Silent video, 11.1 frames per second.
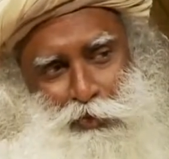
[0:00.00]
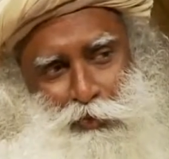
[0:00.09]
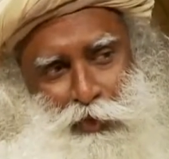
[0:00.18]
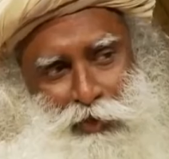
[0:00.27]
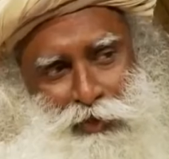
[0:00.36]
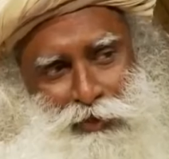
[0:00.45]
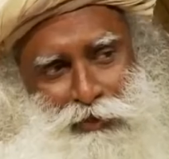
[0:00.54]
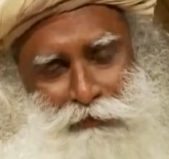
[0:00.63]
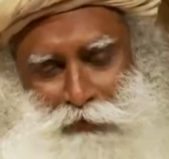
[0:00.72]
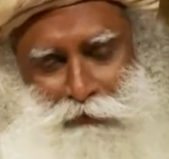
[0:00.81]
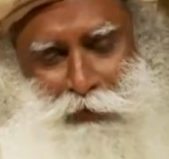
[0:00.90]
over,
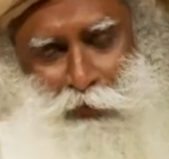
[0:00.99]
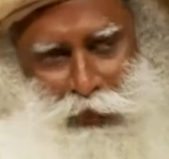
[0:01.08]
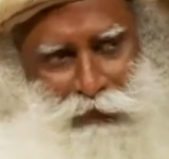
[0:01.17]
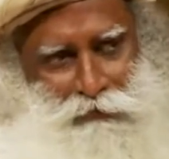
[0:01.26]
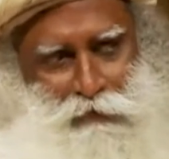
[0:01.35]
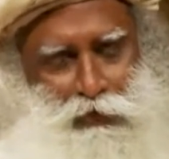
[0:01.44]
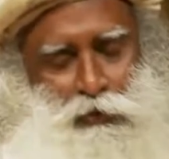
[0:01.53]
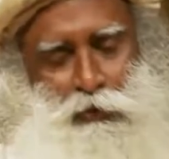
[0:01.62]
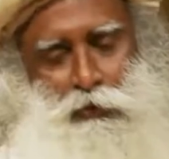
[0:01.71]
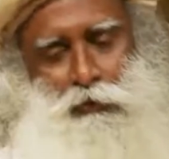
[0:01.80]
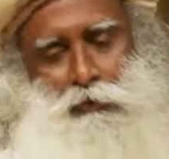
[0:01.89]
when we go wherever we
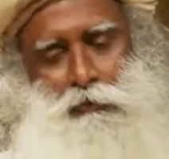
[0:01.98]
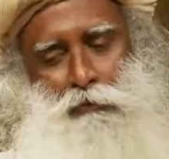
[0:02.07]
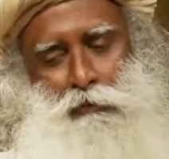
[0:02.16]
go,